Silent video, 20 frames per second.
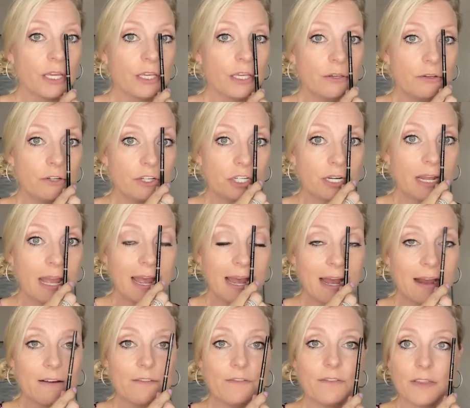you should
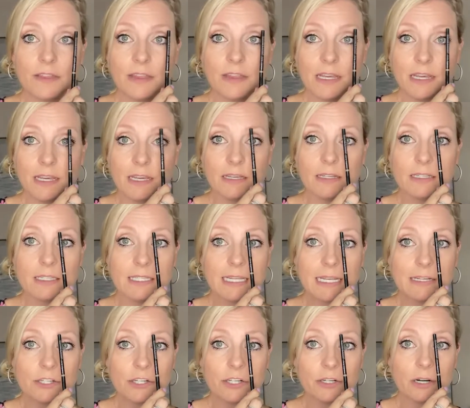have the
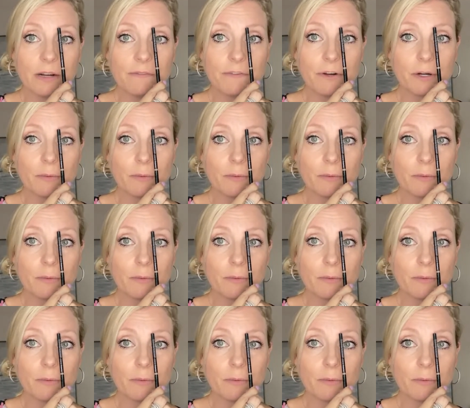center of